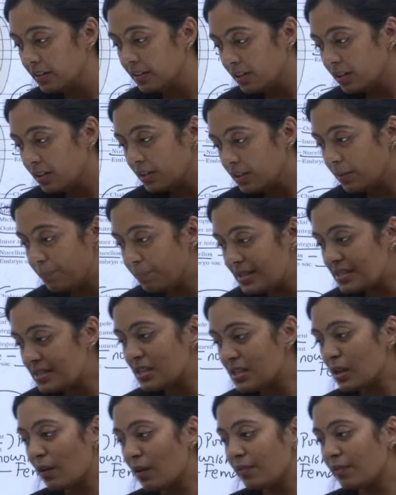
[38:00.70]
The
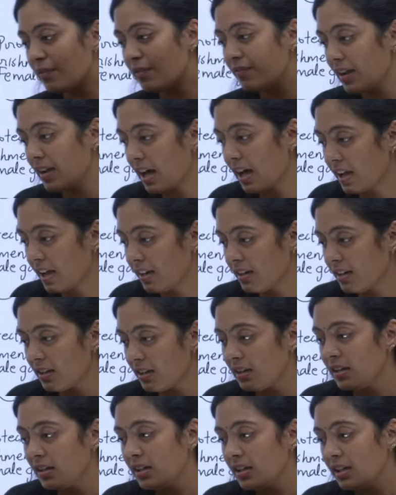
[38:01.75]
pistil of a flower
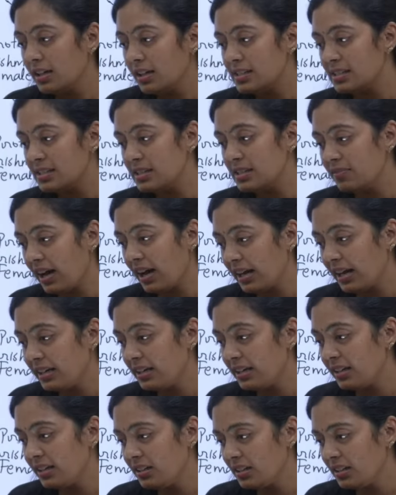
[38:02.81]
is
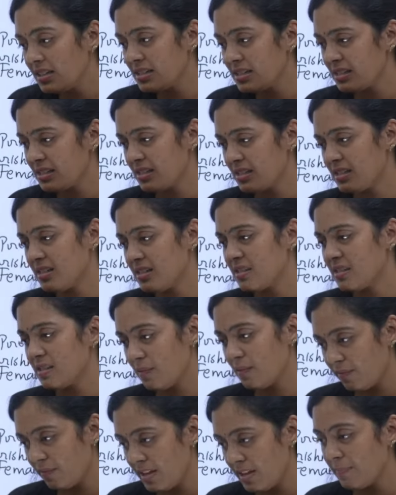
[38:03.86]
divided, is the
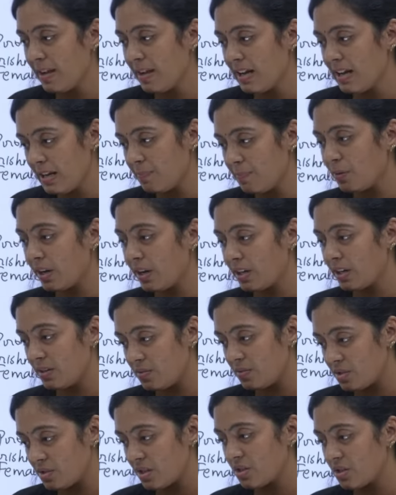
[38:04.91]
female reproductive
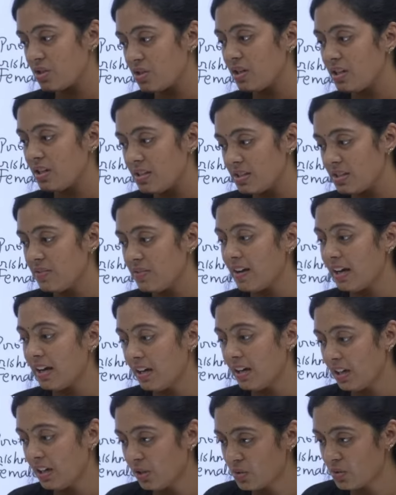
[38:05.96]
structure. It is divided
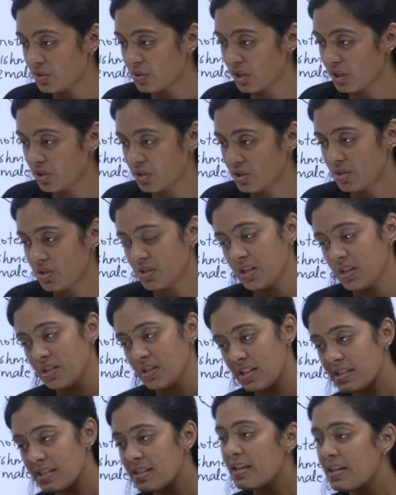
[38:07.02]
into structures such
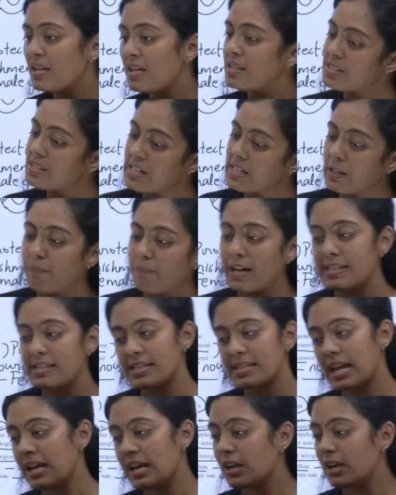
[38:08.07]
as stigma,
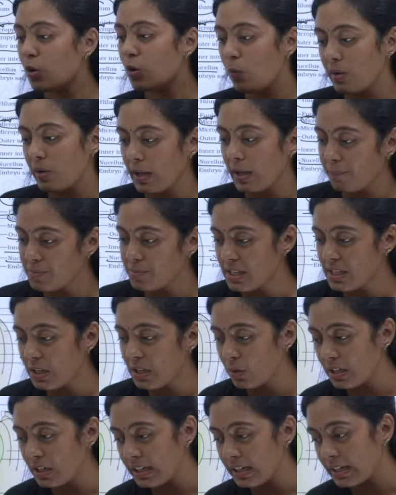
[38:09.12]
style and ovary.
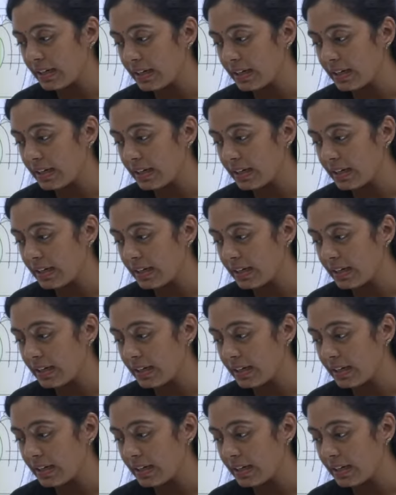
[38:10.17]
Absolutely correct.